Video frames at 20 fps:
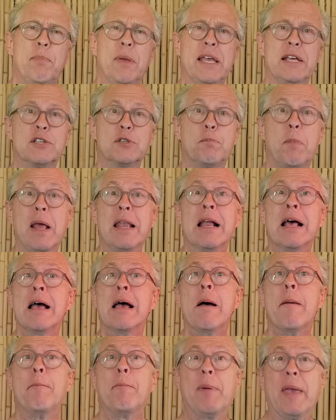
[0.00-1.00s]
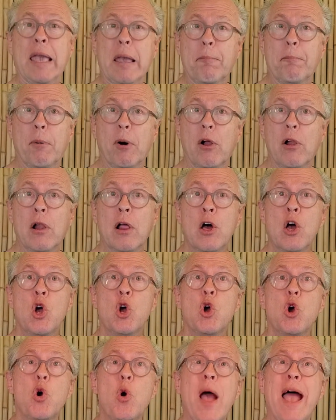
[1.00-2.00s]
Piece, but people
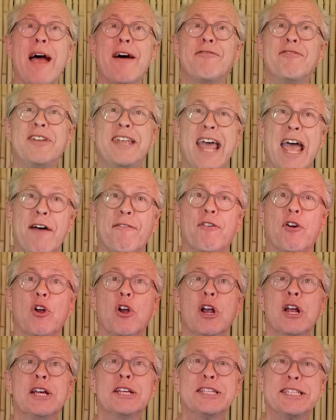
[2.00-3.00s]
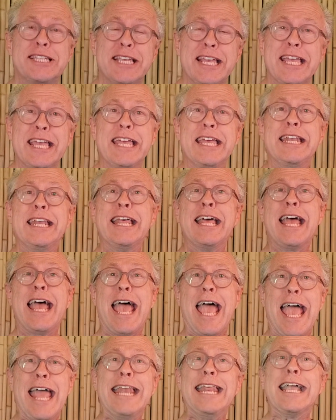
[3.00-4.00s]
who have never seen
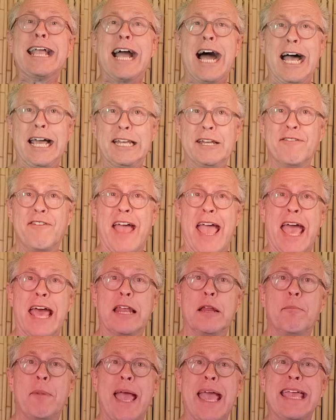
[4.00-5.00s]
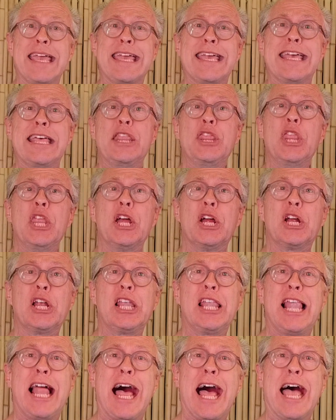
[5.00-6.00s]
any kind of anime in their
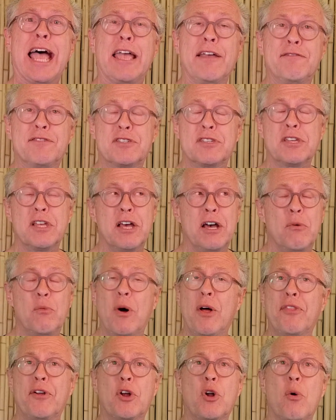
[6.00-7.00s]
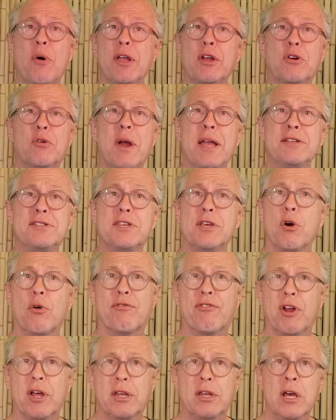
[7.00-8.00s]
lives, well, they're going crazy
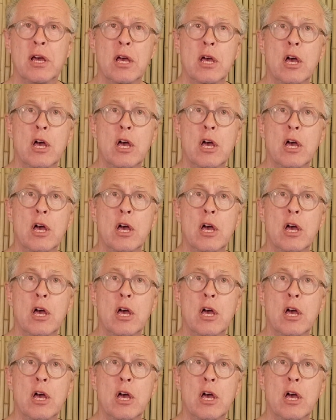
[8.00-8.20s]
over it.